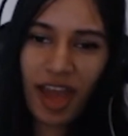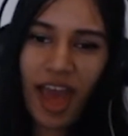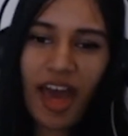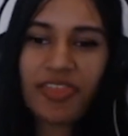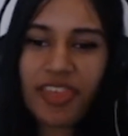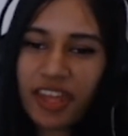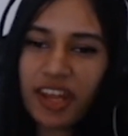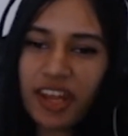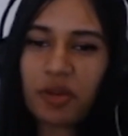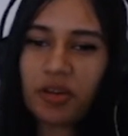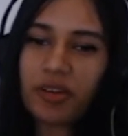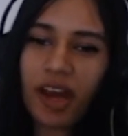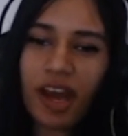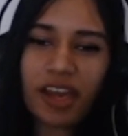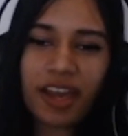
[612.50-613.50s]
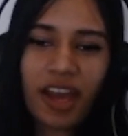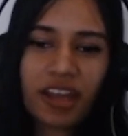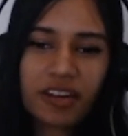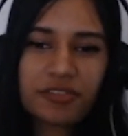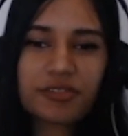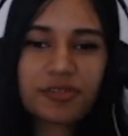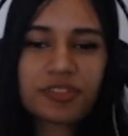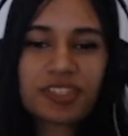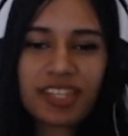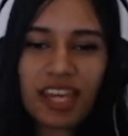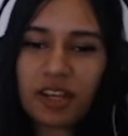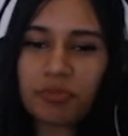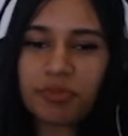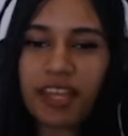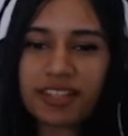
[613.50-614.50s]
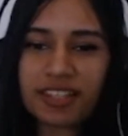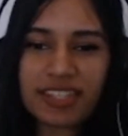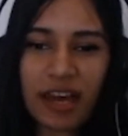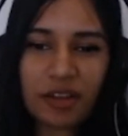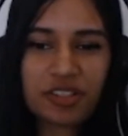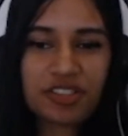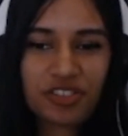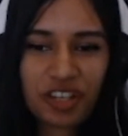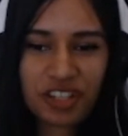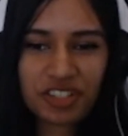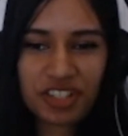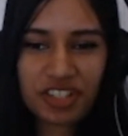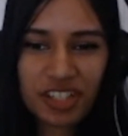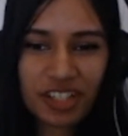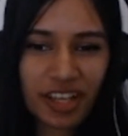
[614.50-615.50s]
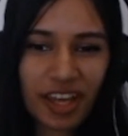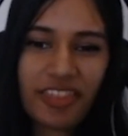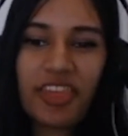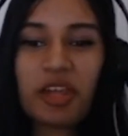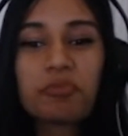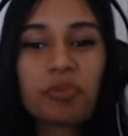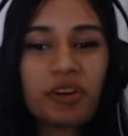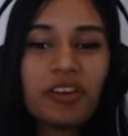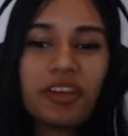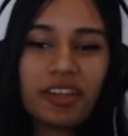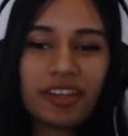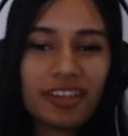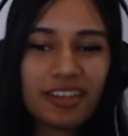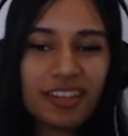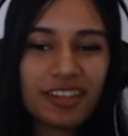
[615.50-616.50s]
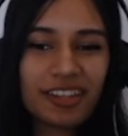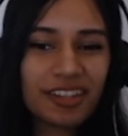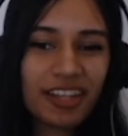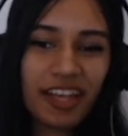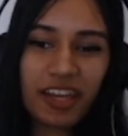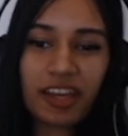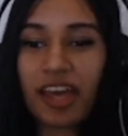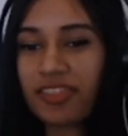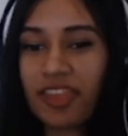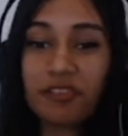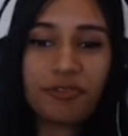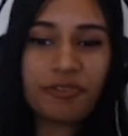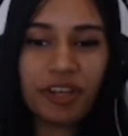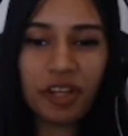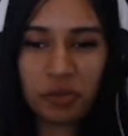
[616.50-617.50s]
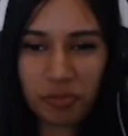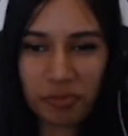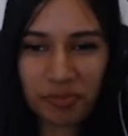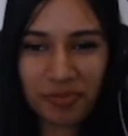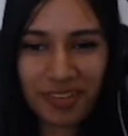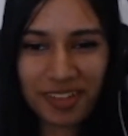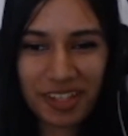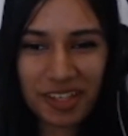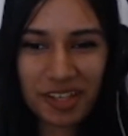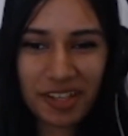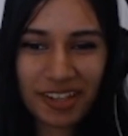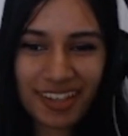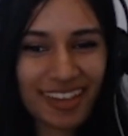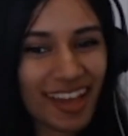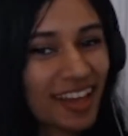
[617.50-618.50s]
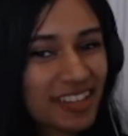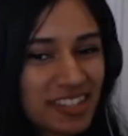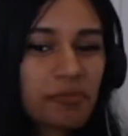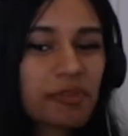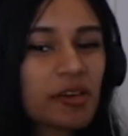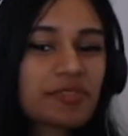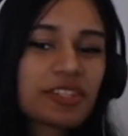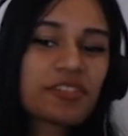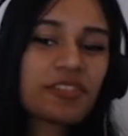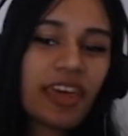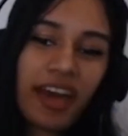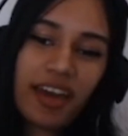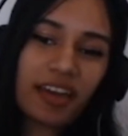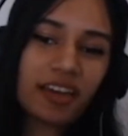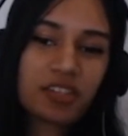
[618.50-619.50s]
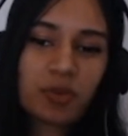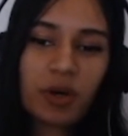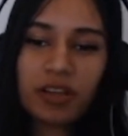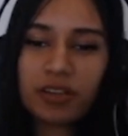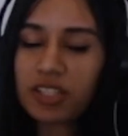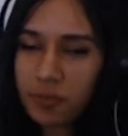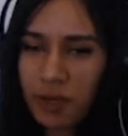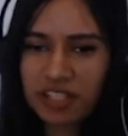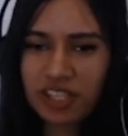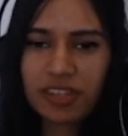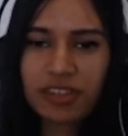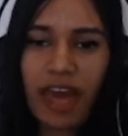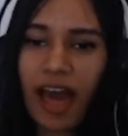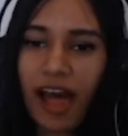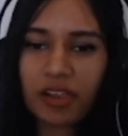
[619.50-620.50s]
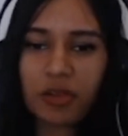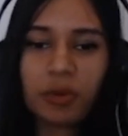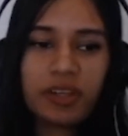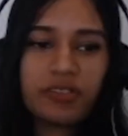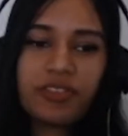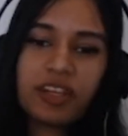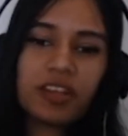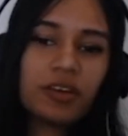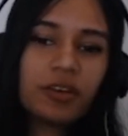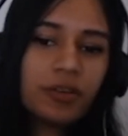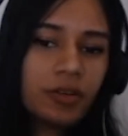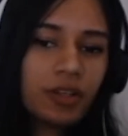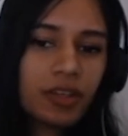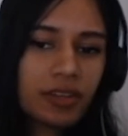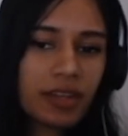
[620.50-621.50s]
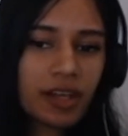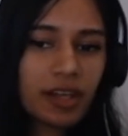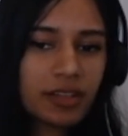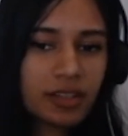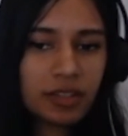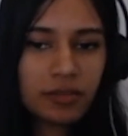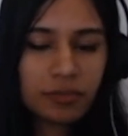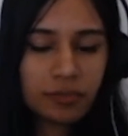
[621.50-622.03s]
And then I kind of set up that sound structure and then put like, and then film. I sometimes do that as well, especially the Halloween video that I did.